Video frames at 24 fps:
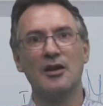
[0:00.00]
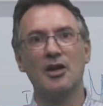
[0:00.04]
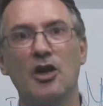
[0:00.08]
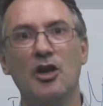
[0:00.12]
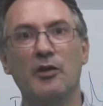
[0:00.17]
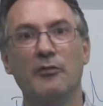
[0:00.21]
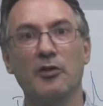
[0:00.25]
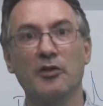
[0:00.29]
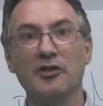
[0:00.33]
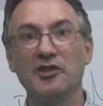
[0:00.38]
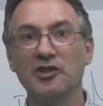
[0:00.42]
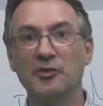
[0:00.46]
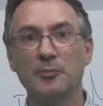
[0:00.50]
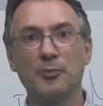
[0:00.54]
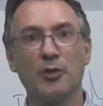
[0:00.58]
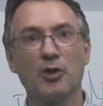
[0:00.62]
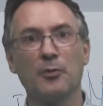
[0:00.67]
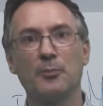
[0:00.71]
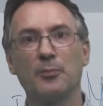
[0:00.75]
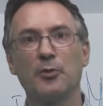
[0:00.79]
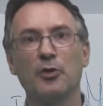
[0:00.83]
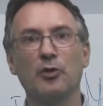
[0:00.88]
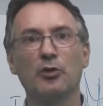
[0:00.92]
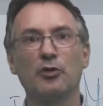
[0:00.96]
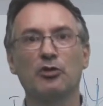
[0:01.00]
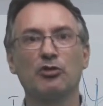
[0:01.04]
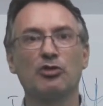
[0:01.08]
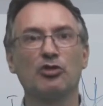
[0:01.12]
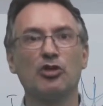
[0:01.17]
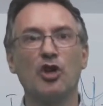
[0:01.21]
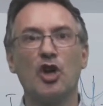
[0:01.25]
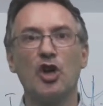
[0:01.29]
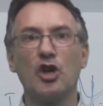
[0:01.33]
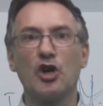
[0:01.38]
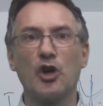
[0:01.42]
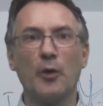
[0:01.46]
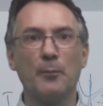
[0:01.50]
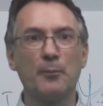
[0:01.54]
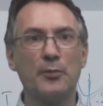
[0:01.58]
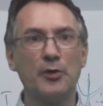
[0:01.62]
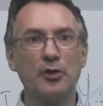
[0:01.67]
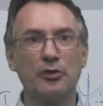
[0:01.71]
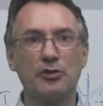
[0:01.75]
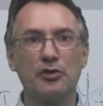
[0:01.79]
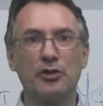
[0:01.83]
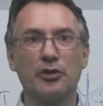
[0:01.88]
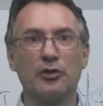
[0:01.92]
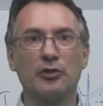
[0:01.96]
For this purpose,
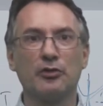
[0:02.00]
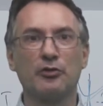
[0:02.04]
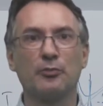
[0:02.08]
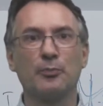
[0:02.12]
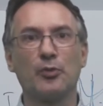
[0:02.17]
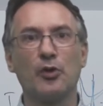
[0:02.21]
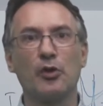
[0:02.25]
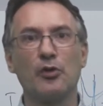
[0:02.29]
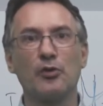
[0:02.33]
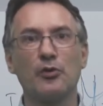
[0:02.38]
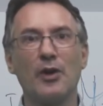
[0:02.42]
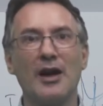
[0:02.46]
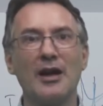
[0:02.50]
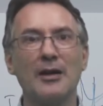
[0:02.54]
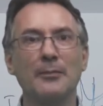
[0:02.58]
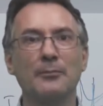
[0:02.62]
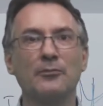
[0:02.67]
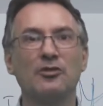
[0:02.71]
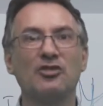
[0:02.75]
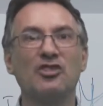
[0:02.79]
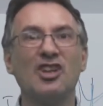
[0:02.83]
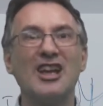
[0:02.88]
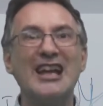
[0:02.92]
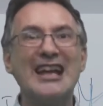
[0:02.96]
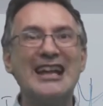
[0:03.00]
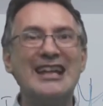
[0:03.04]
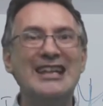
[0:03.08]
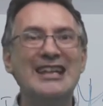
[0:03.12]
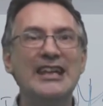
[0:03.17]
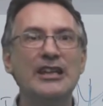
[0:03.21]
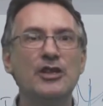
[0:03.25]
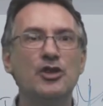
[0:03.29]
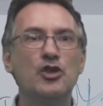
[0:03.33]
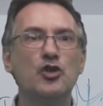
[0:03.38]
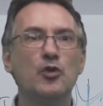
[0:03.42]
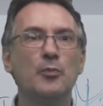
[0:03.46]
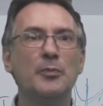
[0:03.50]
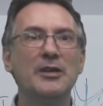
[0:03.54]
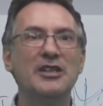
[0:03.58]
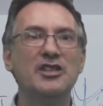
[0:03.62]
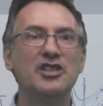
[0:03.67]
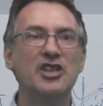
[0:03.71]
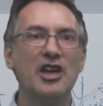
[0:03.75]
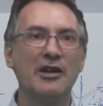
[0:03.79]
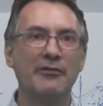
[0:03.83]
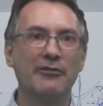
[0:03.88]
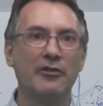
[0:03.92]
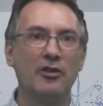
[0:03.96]
programs need to be
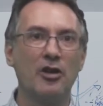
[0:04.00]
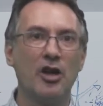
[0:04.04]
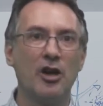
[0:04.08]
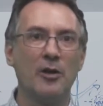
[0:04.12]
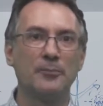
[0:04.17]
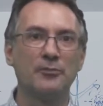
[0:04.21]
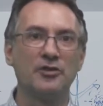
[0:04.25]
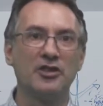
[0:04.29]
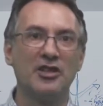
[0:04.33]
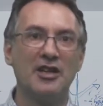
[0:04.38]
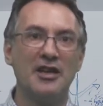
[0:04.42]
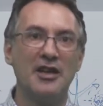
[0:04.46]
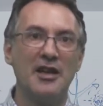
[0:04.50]
developed